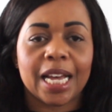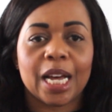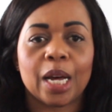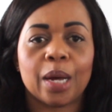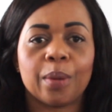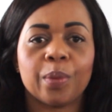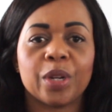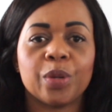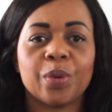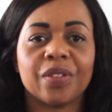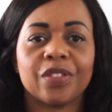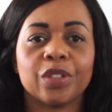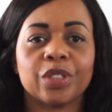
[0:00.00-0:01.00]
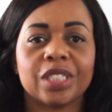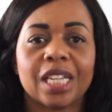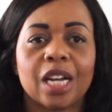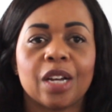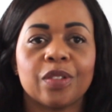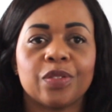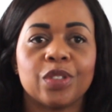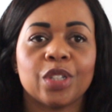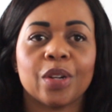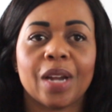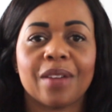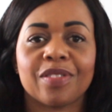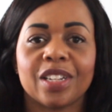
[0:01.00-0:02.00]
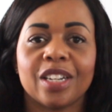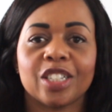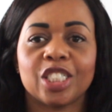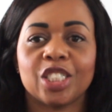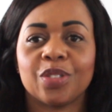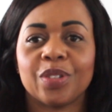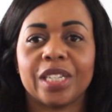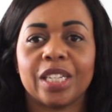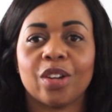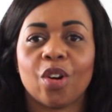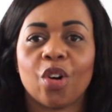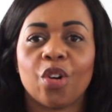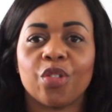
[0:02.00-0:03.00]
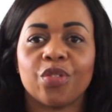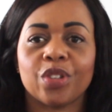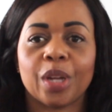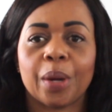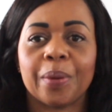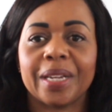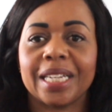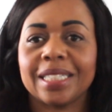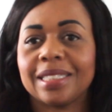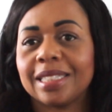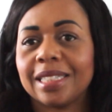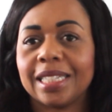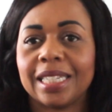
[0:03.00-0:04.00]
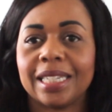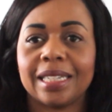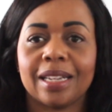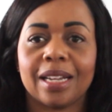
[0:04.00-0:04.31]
When you work for yourself, you don't have the luxury of going into the